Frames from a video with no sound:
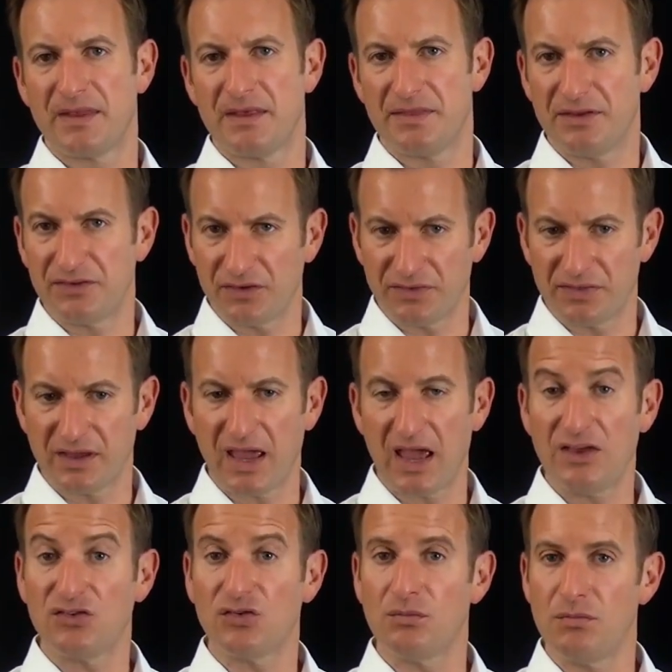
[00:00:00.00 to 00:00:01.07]
This is the
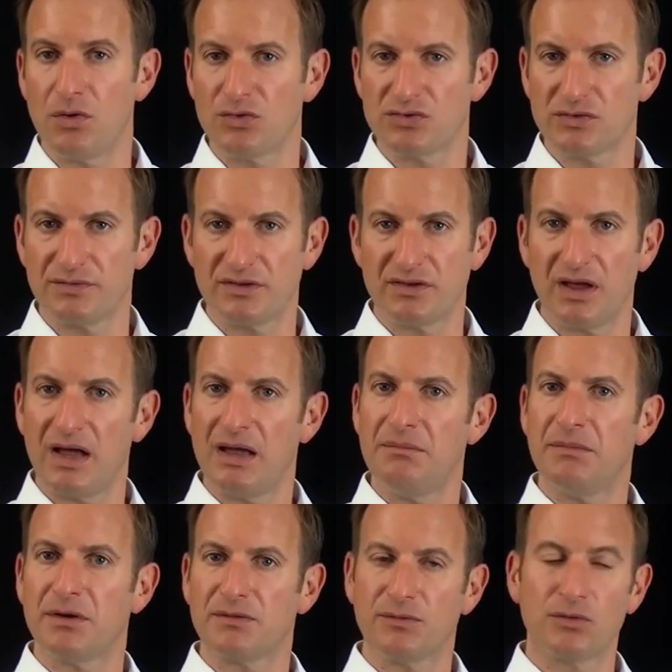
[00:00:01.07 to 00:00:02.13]
case most of the time,
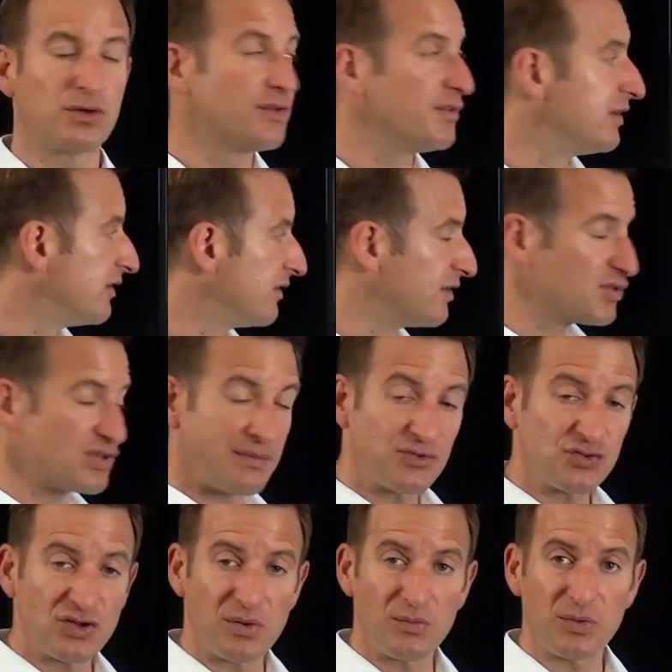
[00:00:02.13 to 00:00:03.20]
but of course it is an assumption that